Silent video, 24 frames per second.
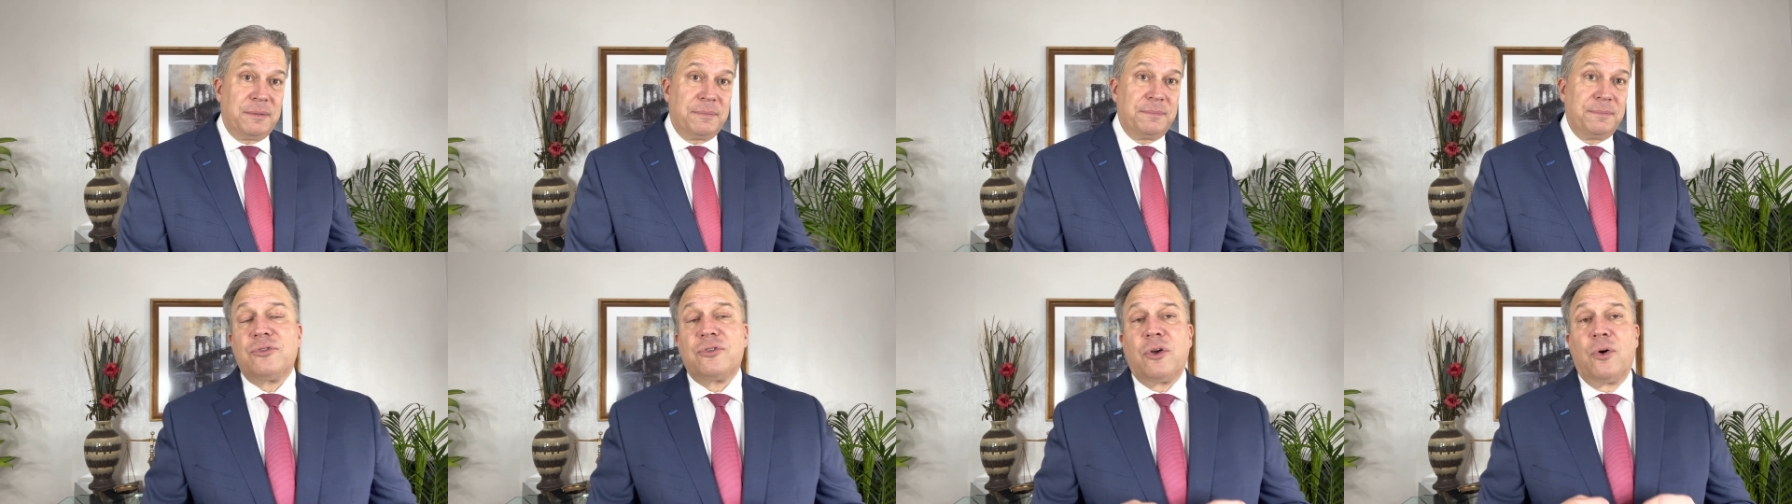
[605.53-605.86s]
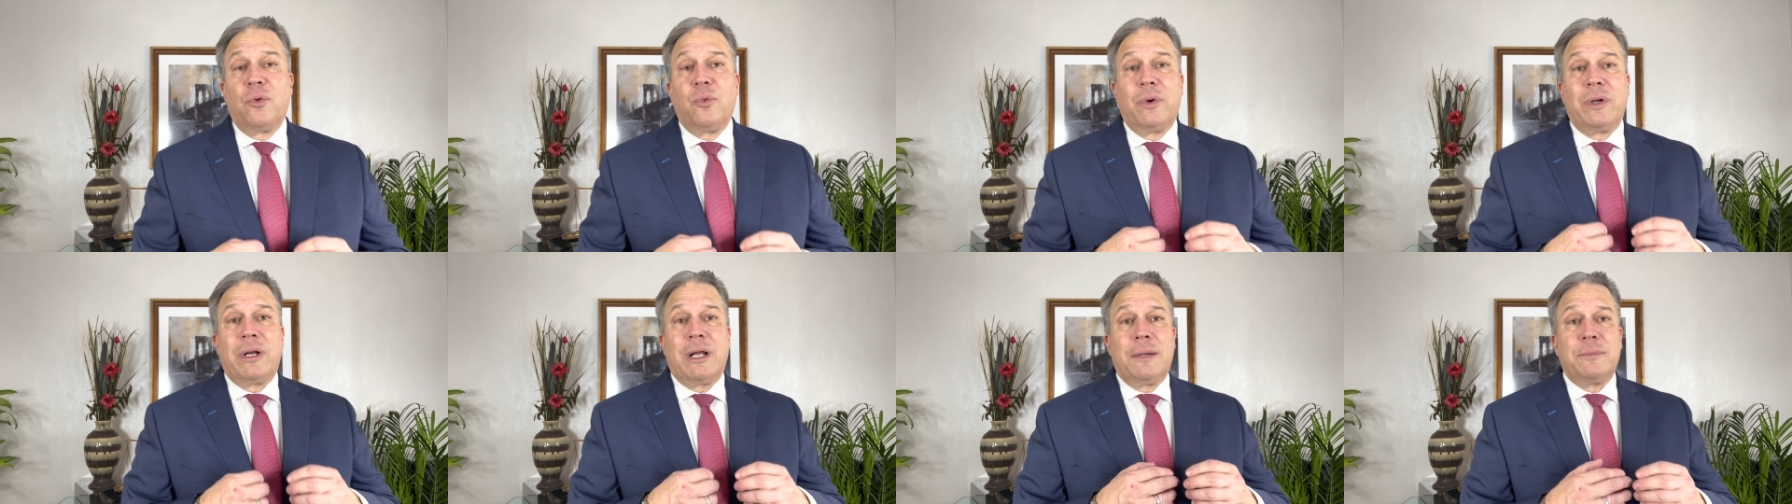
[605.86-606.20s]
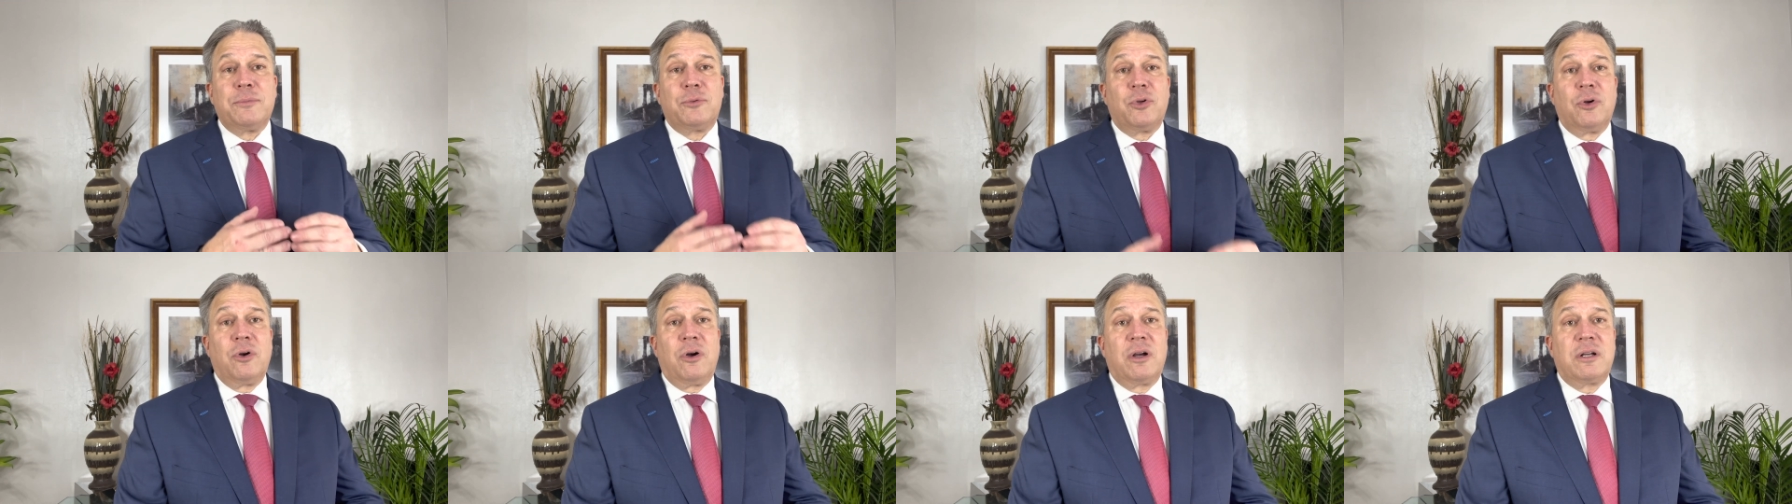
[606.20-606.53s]
So when I'm
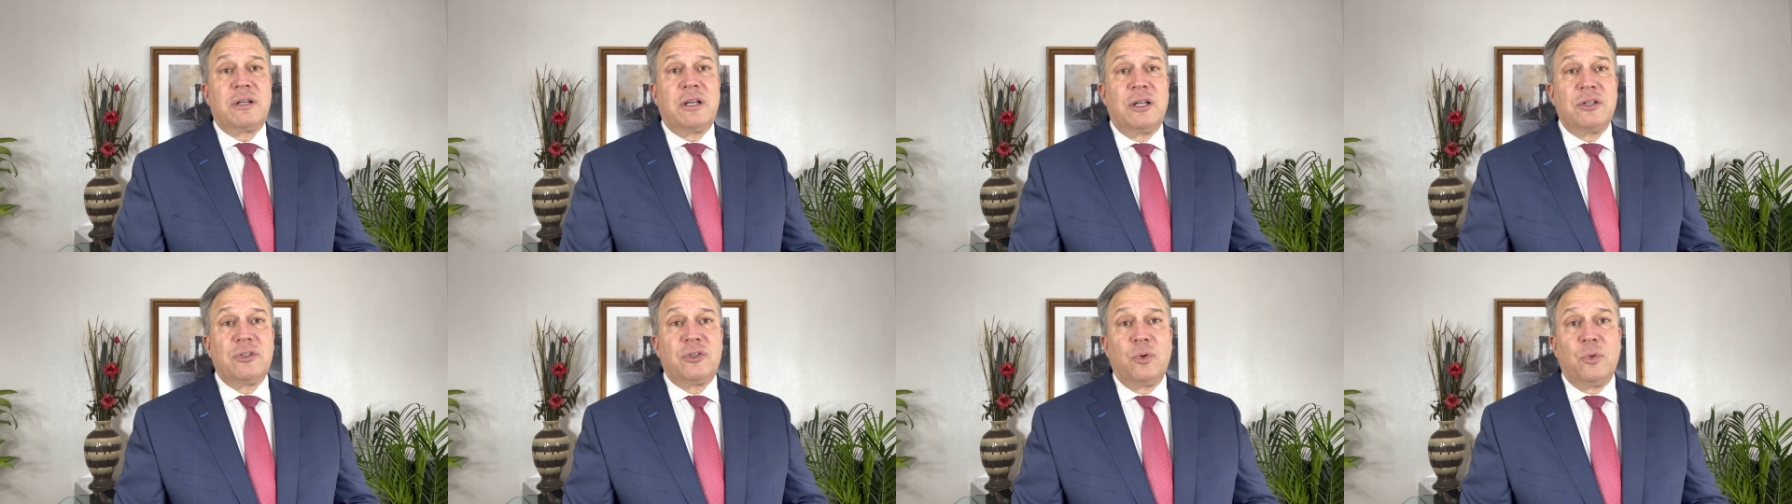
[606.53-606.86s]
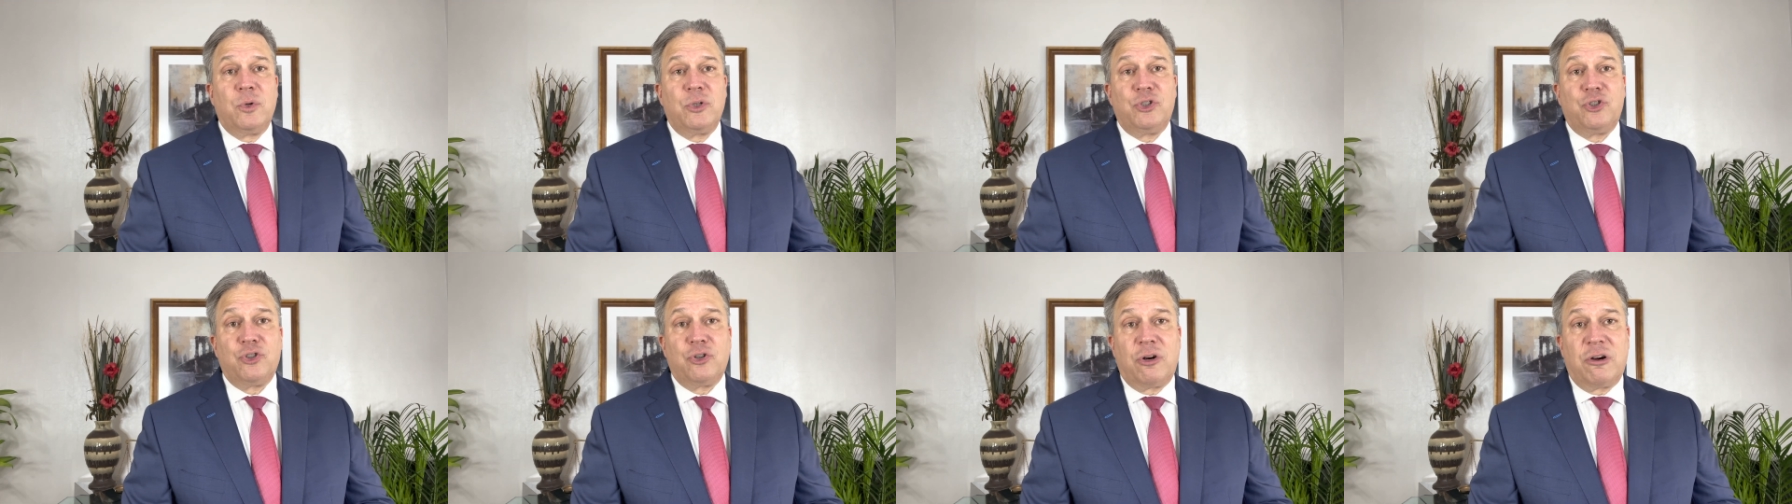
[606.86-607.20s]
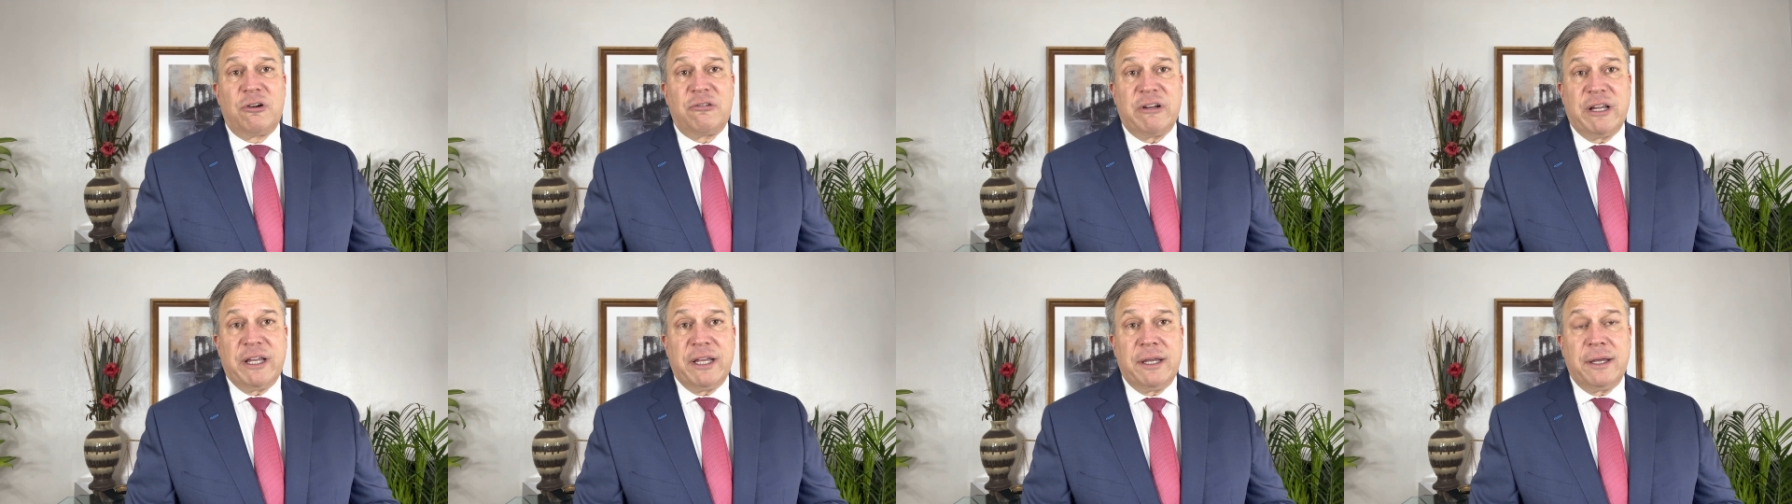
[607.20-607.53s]
talking to a
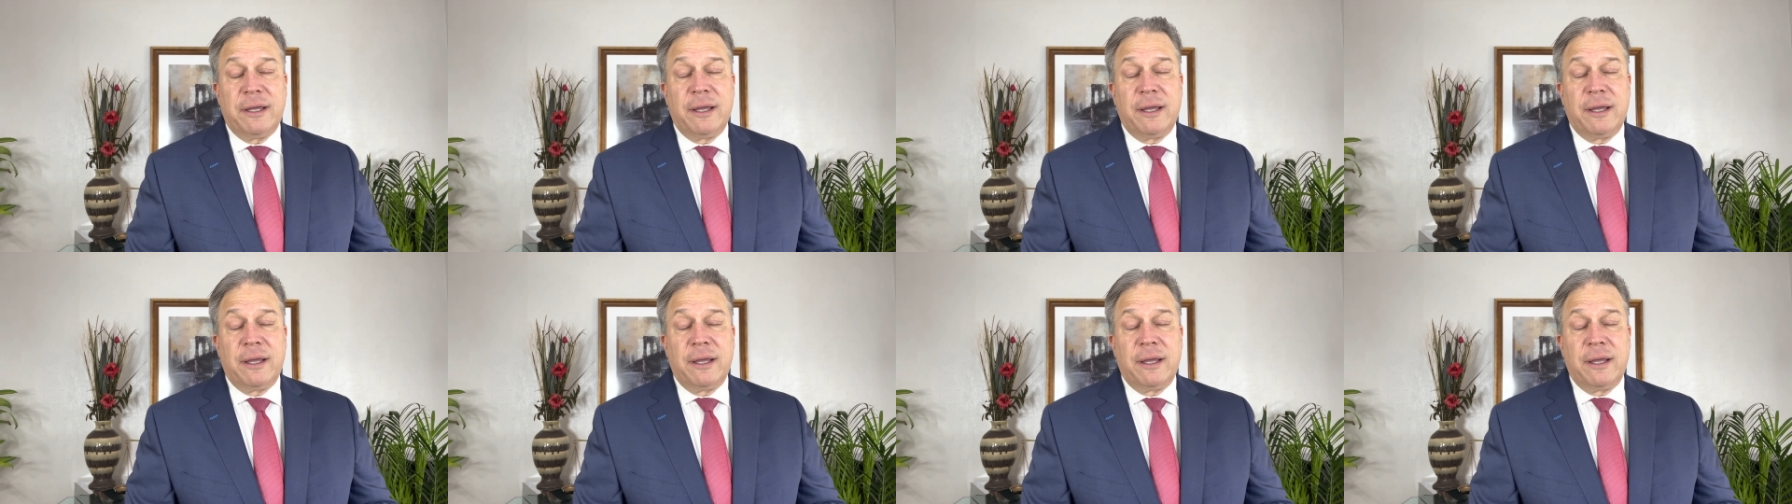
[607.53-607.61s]
jury